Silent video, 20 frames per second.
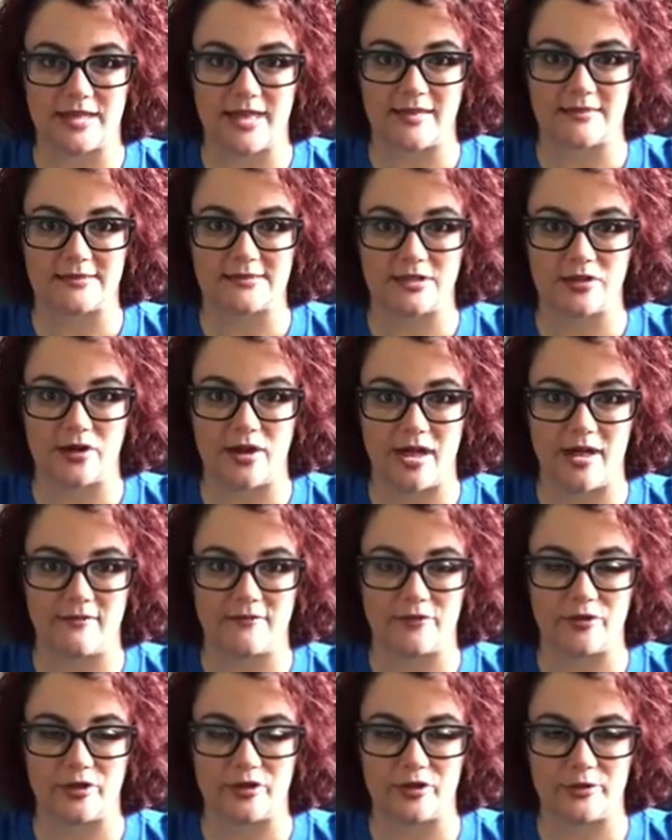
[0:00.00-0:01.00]
Has there
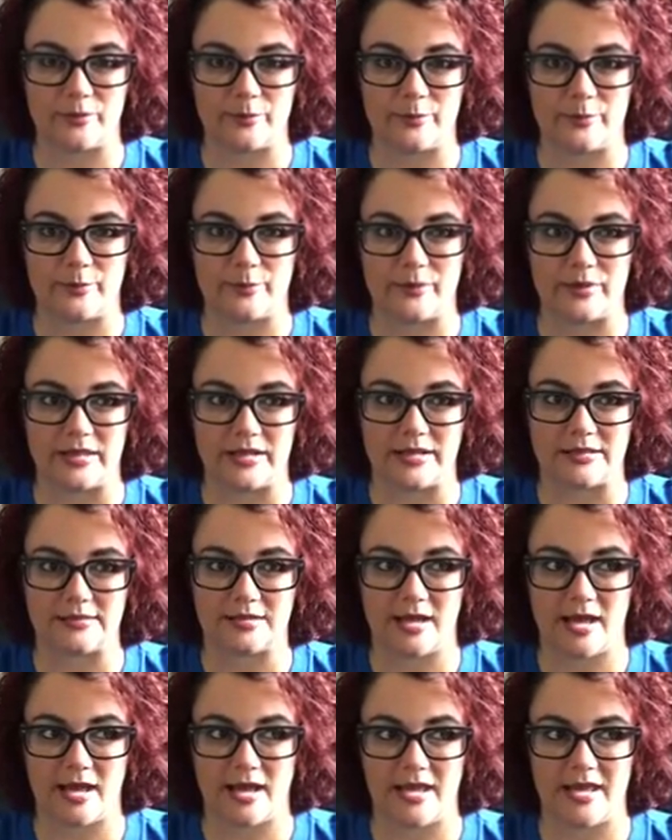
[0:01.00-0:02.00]
ever been a
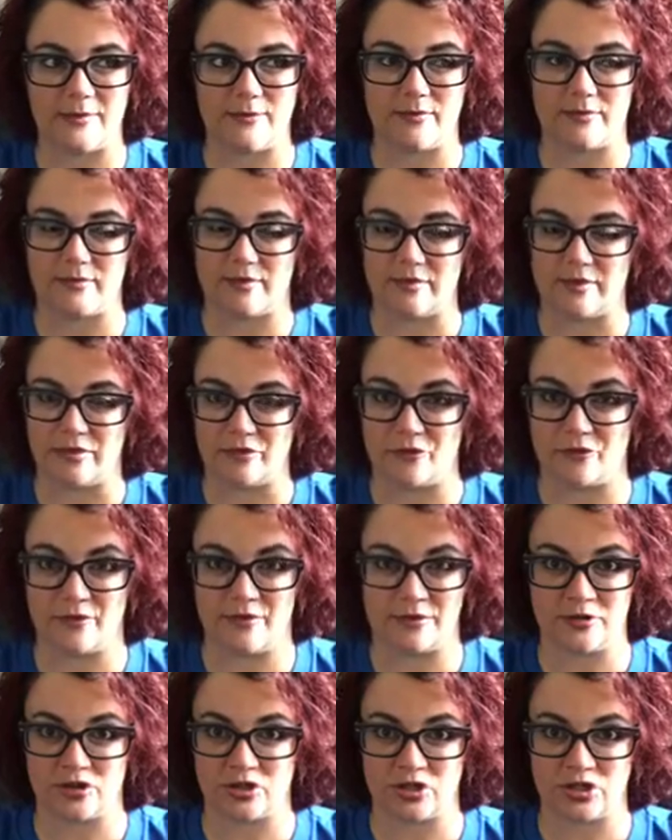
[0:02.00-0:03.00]
time, either
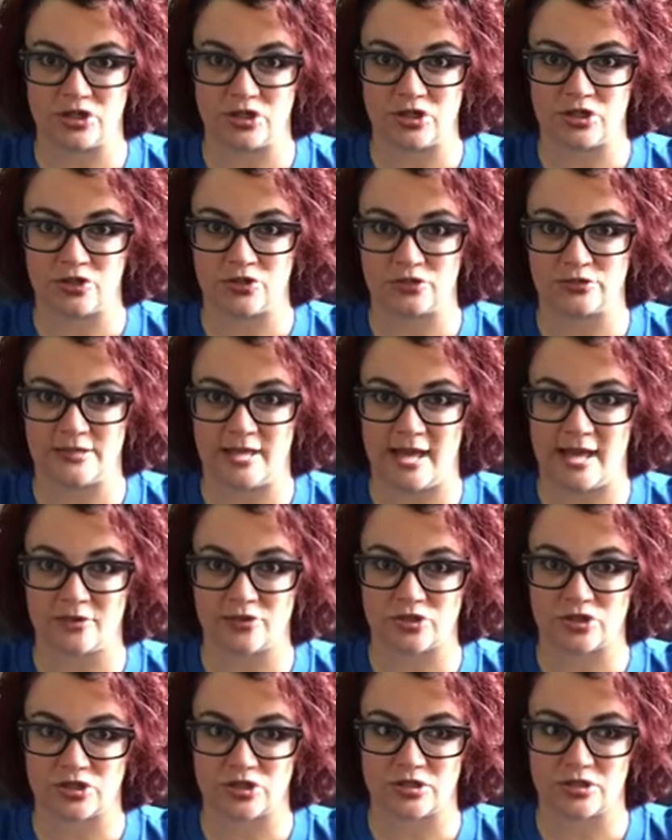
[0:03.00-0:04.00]
this year or
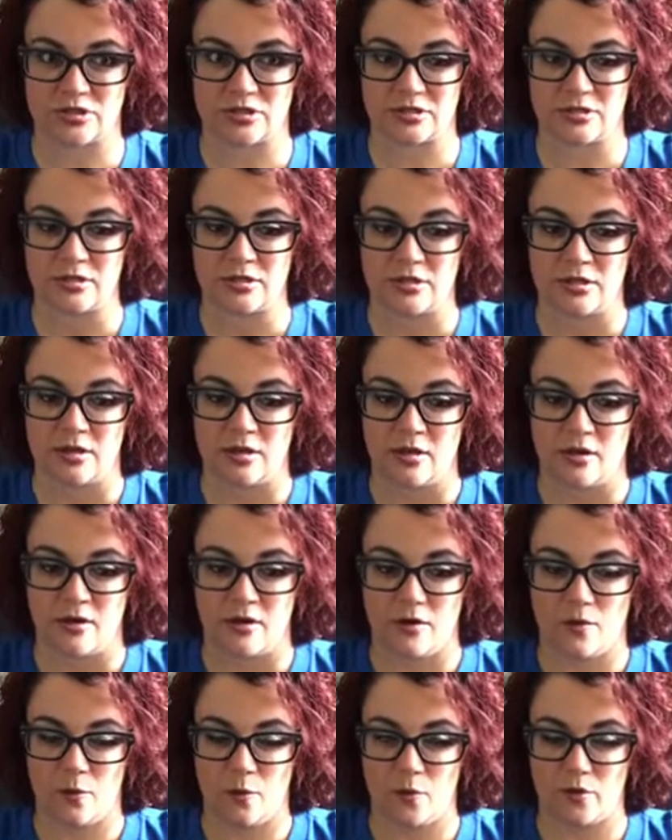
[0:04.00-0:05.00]
last year,
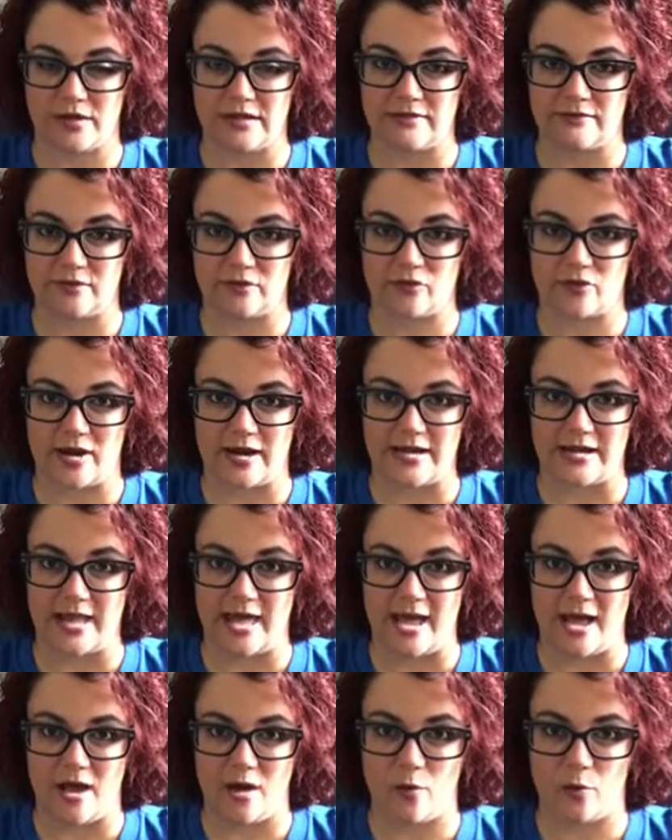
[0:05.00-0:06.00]
or even right
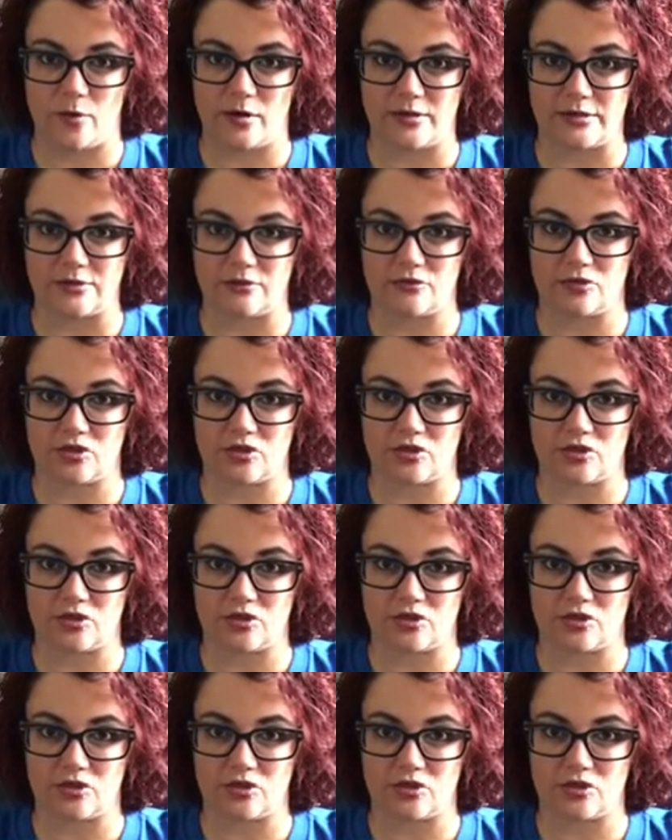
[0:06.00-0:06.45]
now, where